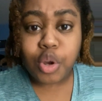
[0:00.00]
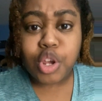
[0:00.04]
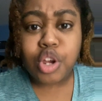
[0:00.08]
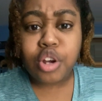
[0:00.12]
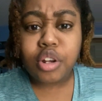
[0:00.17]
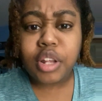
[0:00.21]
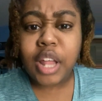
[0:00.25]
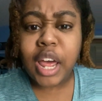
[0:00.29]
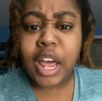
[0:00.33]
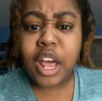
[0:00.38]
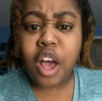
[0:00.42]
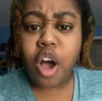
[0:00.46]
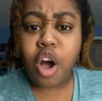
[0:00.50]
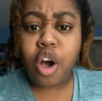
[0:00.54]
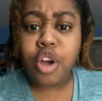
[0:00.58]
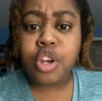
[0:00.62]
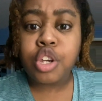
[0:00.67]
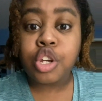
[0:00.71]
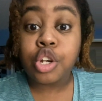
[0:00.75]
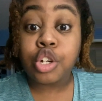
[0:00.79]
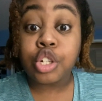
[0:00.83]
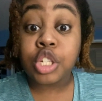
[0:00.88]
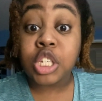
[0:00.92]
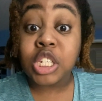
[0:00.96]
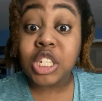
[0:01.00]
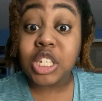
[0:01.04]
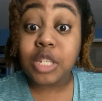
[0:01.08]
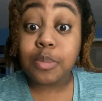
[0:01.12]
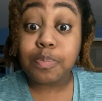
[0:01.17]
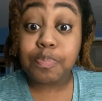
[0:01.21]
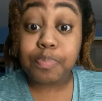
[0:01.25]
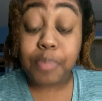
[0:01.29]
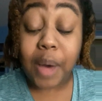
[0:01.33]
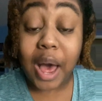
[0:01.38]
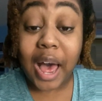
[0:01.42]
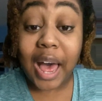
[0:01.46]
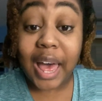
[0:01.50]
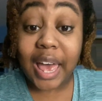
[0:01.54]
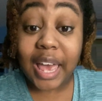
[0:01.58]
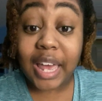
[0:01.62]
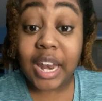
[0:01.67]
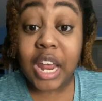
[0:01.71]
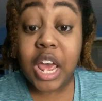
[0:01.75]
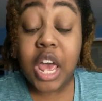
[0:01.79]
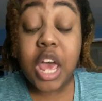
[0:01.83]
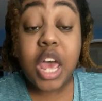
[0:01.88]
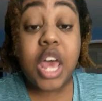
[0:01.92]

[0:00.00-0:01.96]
You're laying on your spine.